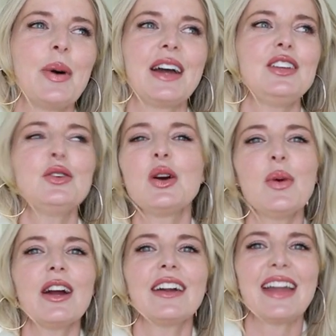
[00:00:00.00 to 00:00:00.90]
but you could
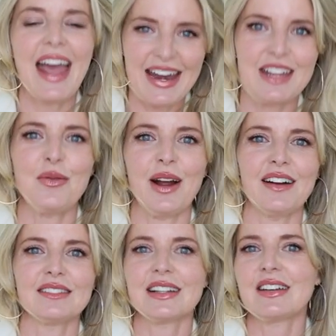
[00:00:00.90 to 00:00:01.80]
wear it
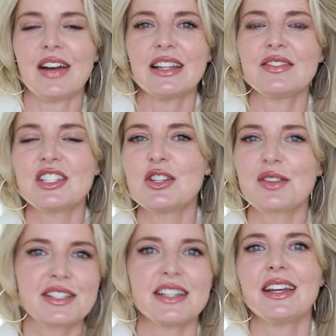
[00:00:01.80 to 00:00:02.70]
anywhere. Like if I lived in New
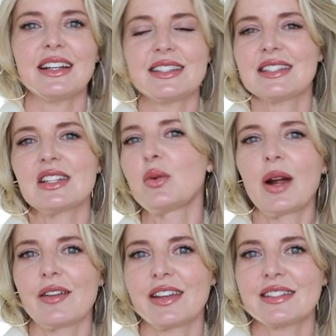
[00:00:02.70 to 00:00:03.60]
York City, I'd still
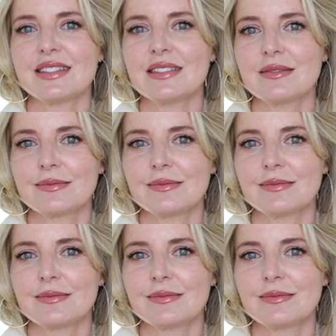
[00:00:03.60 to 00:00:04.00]
wear this.